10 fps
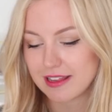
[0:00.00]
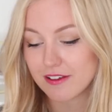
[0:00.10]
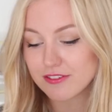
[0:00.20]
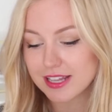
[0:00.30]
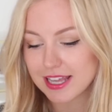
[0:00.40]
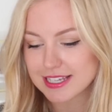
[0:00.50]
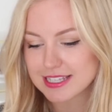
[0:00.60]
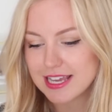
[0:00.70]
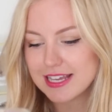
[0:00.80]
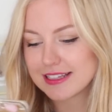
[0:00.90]
and I feel like
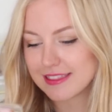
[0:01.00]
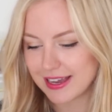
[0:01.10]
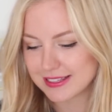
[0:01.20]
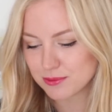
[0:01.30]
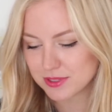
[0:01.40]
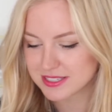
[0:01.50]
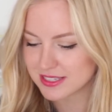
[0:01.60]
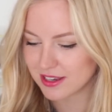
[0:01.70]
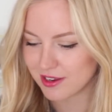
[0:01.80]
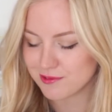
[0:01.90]
that
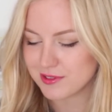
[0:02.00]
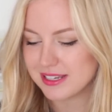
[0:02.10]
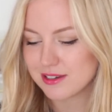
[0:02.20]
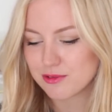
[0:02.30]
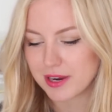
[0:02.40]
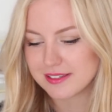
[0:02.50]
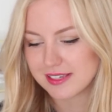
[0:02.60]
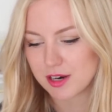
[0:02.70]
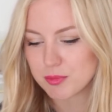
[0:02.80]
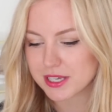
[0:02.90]
was a really great
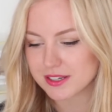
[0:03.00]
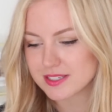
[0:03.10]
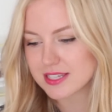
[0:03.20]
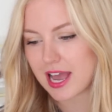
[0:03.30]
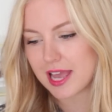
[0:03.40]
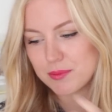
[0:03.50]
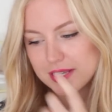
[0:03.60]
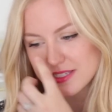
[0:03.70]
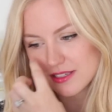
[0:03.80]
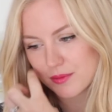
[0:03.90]
year because I
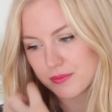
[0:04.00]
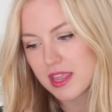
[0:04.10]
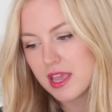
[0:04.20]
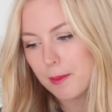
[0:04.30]
made some